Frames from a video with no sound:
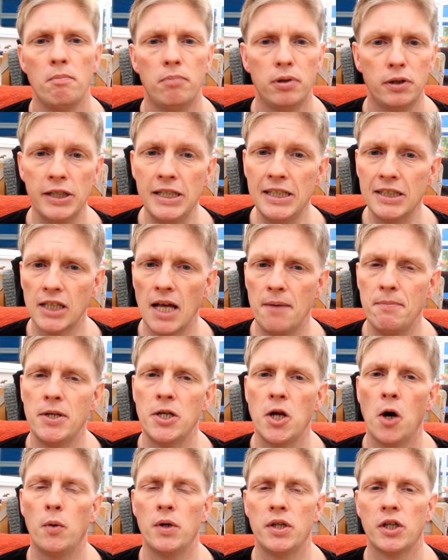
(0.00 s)
please let
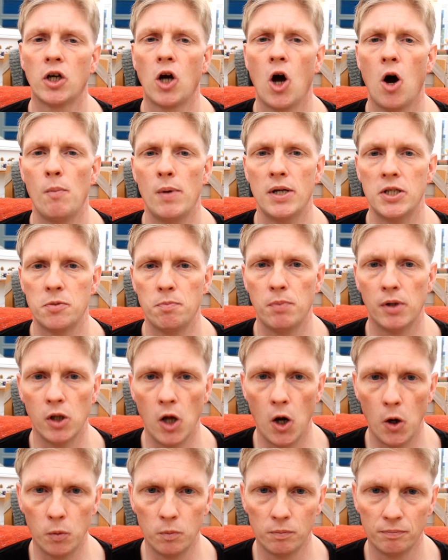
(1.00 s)
me know in the comments
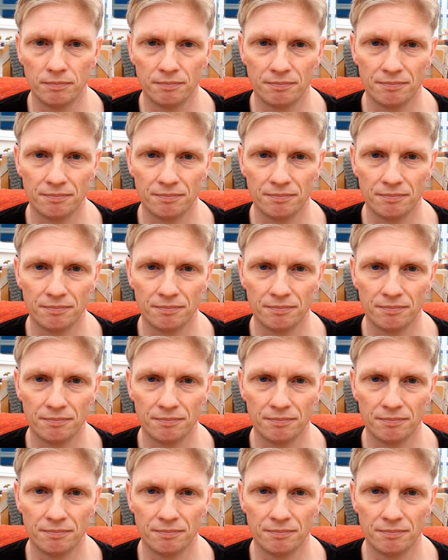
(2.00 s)
below.